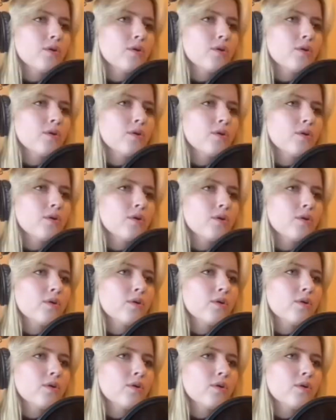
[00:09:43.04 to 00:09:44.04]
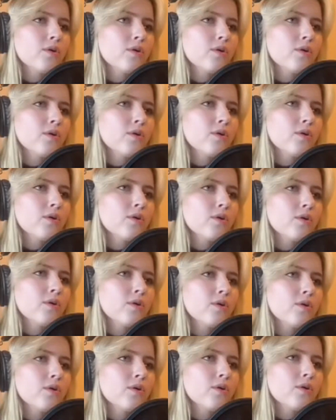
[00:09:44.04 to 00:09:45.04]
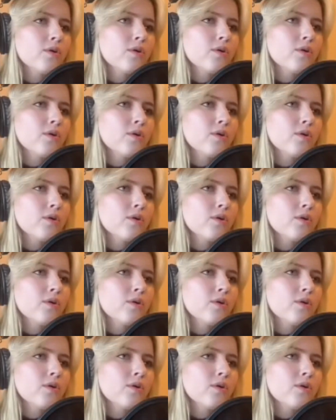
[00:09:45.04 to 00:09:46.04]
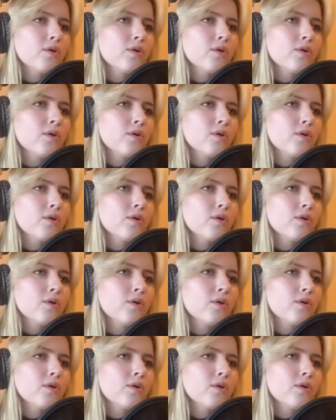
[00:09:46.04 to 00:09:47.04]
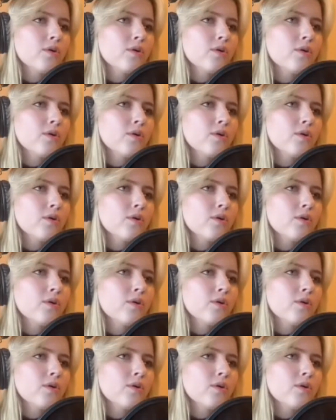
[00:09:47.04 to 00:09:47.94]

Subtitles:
(not speaking)